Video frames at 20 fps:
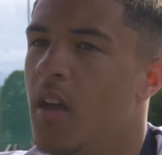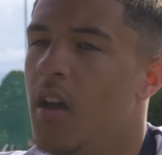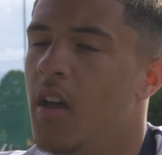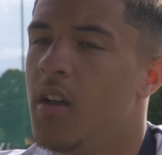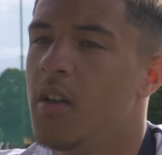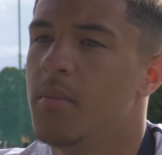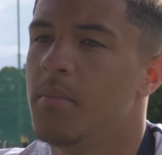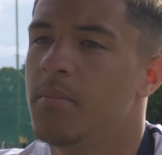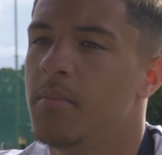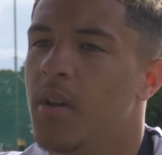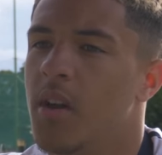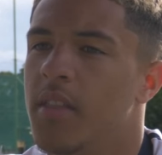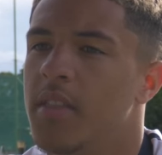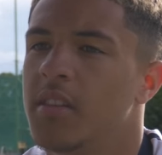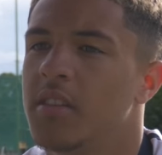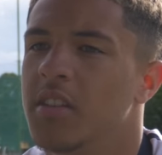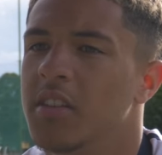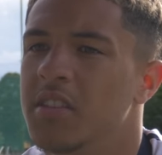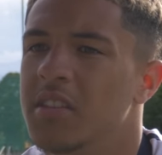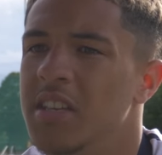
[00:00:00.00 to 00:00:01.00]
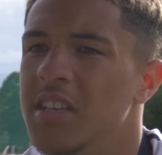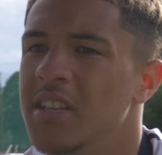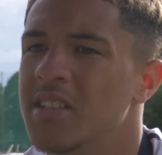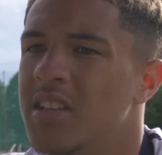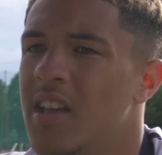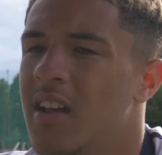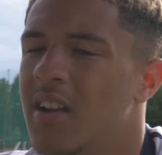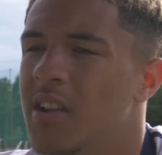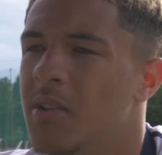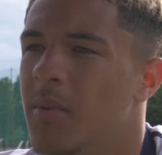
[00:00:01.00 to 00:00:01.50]
I think the
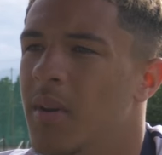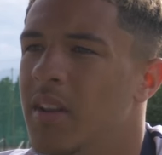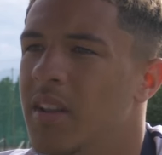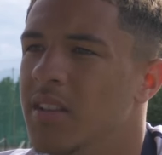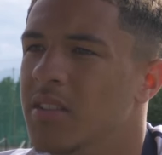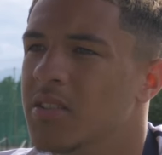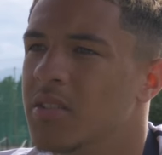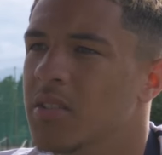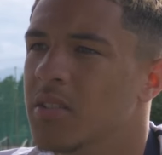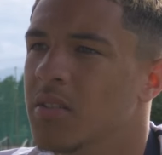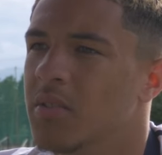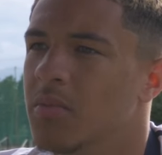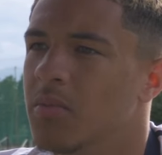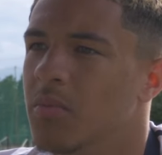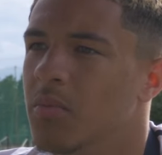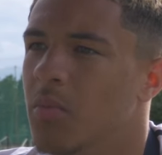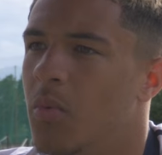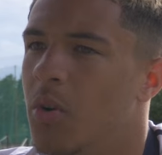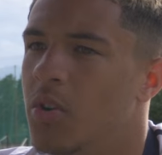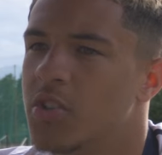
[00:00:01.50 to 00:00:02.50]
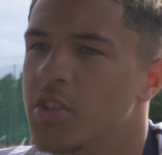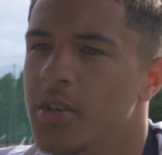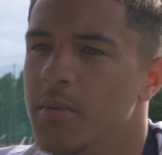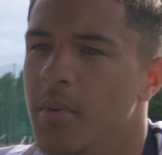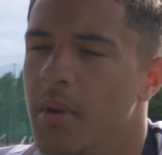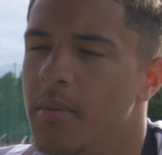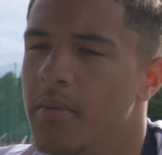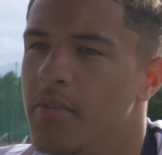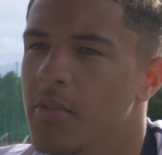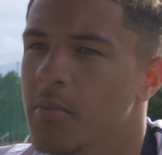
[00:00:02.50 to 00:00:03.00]
detail he went into
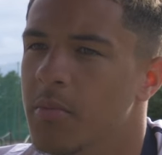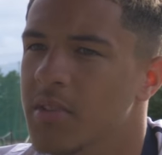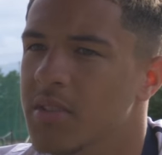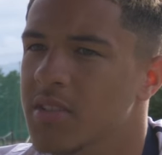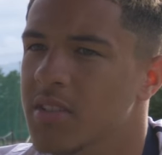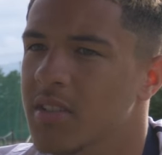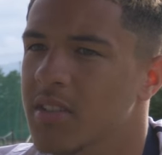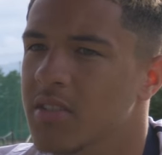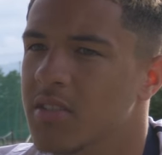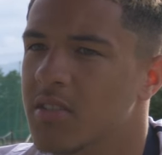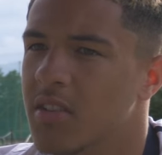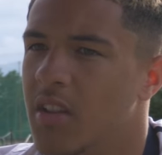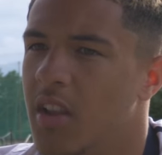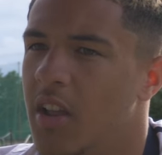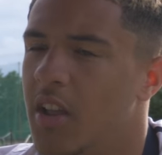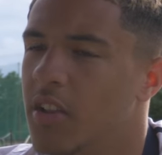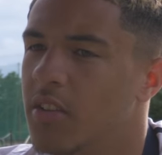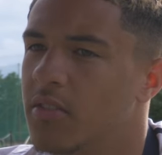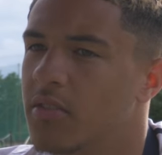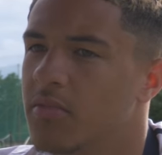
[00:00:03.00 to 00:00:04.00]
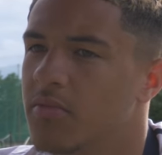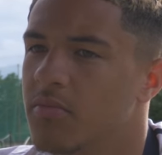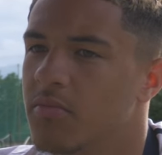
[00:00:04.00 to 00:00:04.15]
watching my performances, like